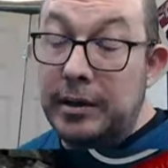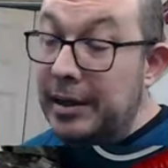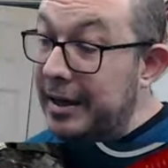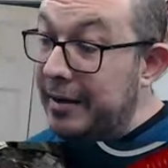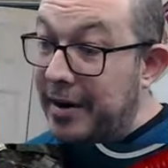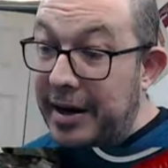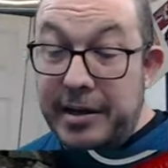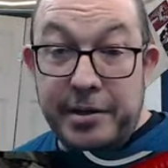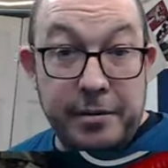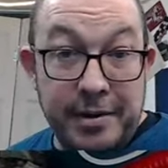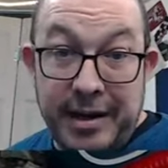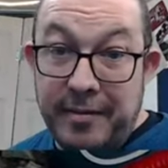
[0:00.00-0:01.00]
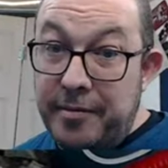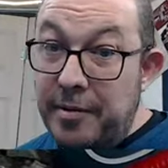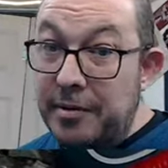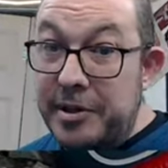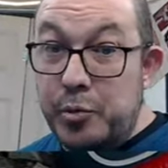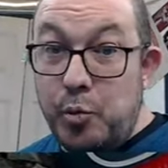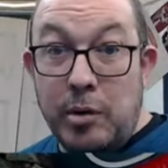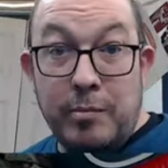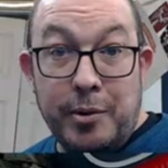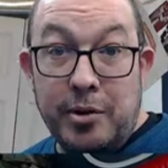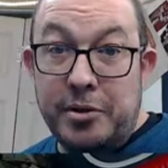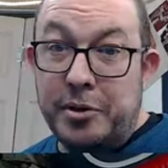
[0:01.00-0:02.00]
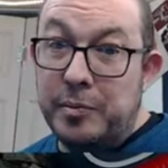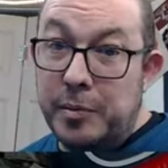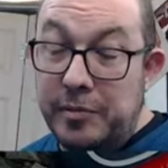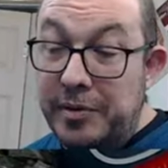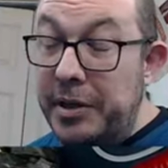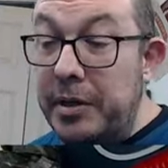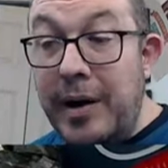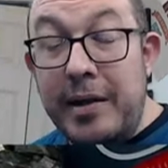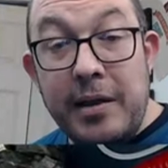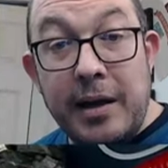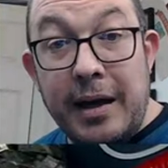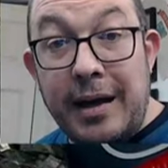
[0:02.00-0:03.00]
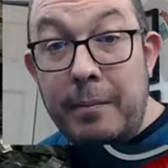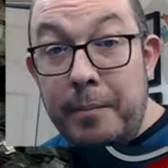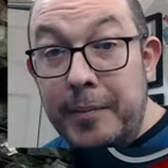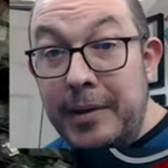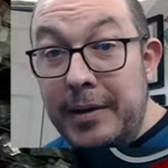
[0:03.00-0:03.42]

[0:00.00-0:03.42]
If I can do that for at least one person per video, I think I'm,